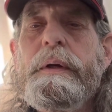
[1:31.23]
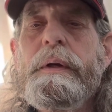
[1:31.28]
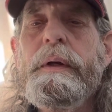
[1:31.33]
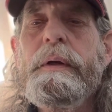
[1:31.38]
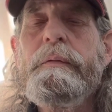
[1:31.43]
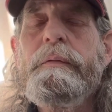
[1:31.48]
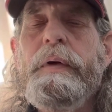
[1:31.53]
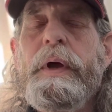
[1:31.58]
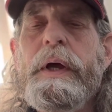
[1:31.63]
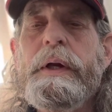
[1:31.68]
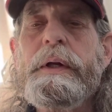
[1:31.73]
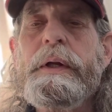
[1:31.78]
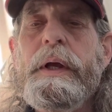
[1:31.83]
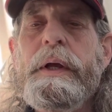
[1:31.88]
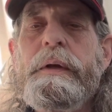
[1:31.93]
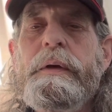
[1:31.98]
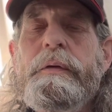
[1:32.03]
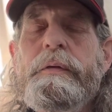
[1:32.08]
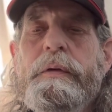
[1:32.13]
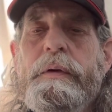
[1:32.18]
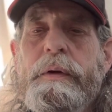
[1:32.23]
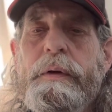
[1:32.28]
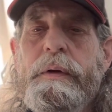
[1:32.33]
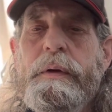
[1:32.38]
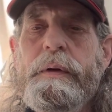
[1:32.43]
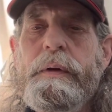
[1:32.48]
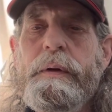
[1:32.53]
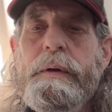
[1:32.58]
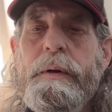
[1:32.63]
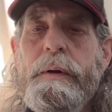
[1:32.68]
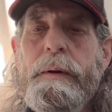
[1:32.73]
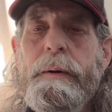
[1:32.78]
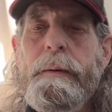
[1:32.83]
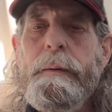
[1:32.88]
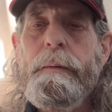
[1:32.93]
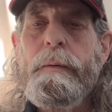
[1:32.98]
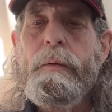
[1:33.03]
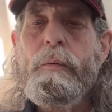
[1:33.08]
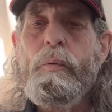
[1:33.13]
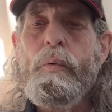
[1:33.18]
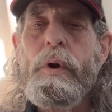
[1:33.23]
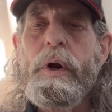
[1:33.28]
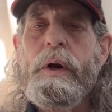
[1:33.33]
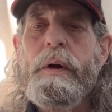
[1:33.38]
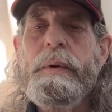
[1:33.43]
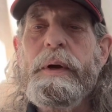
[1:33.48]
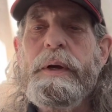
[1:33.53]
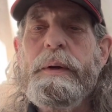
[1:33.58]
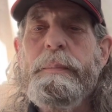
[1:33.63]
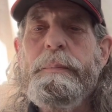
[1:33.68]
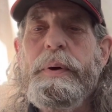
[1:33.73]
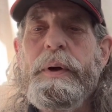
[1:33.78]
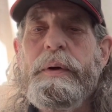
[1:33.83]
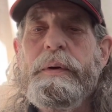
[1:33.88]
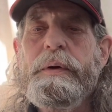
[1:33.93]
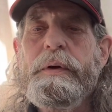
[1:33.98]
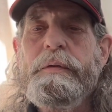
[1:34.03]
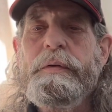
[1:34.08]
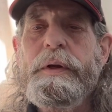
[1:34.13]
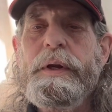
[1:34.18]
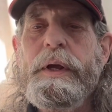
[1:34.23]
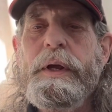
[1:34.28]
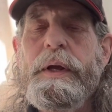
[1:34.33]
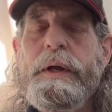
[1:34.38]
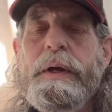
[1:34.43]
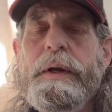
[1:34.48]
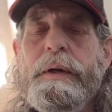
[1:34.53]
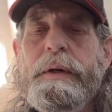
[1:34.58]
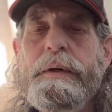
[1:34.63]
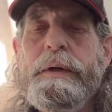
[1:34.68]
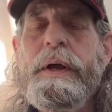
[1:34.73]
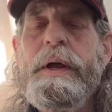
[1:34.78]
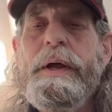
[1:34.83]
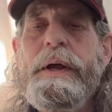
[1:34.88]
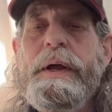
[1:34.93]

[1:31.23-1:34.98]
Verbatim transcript: In fact, I used to wear my opponents down